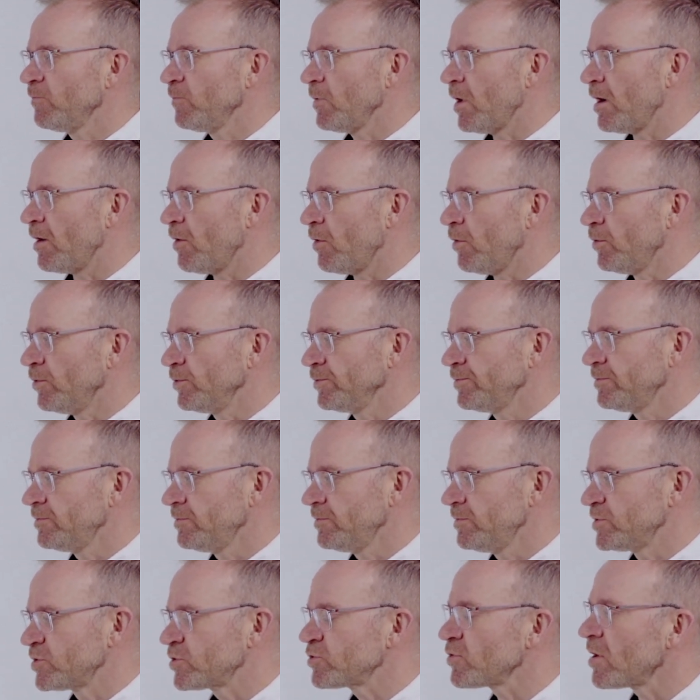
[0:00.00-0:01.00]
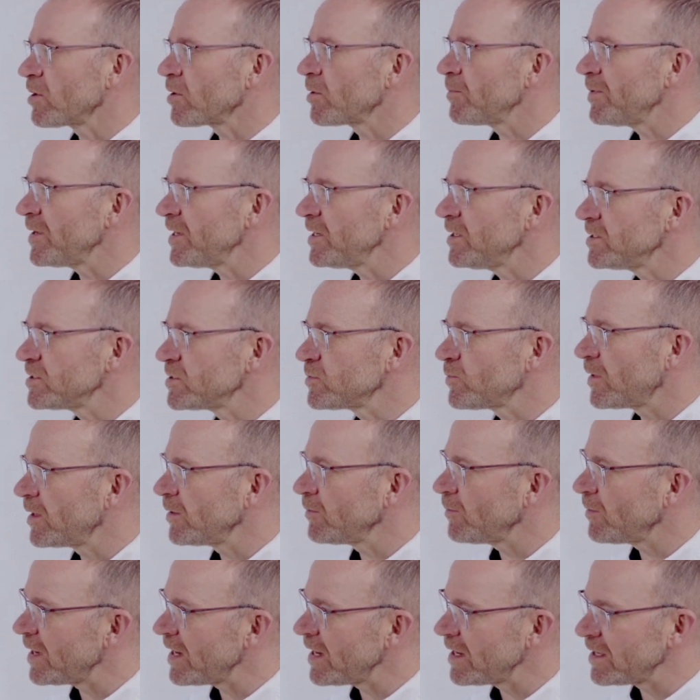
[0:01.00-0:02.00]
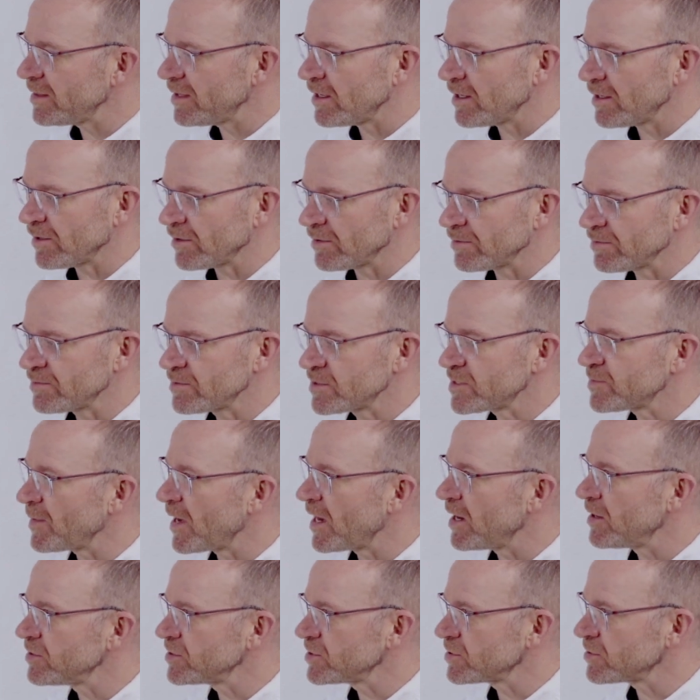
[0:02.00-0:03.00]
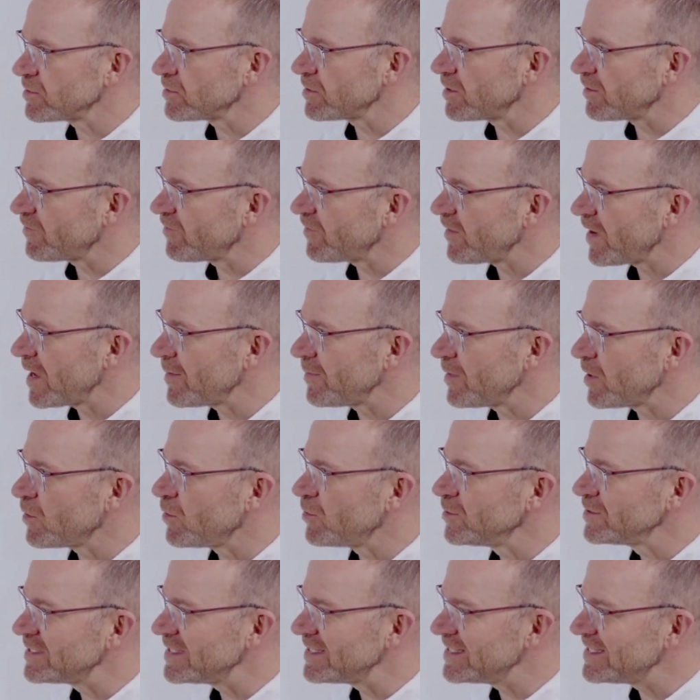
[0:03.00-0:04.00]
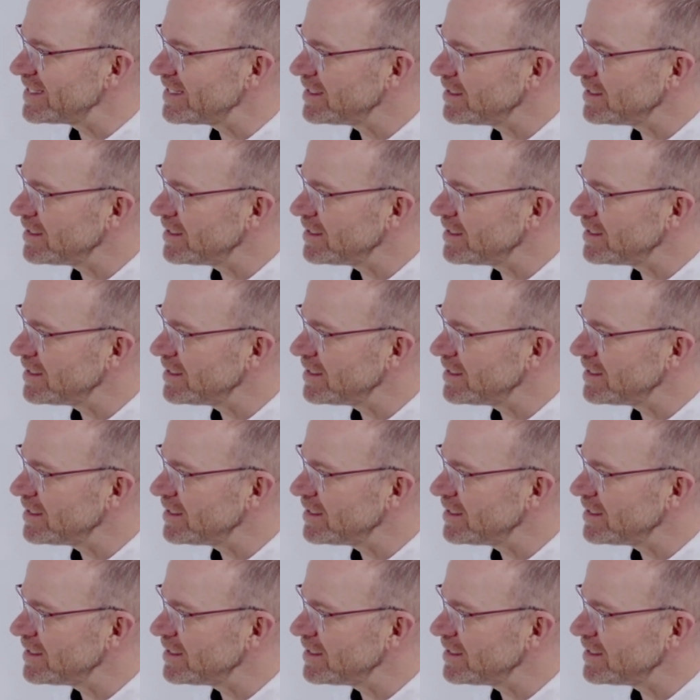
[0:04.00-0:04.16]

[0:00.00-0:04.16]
hold strong opinions one way and their spouse or their family holds it?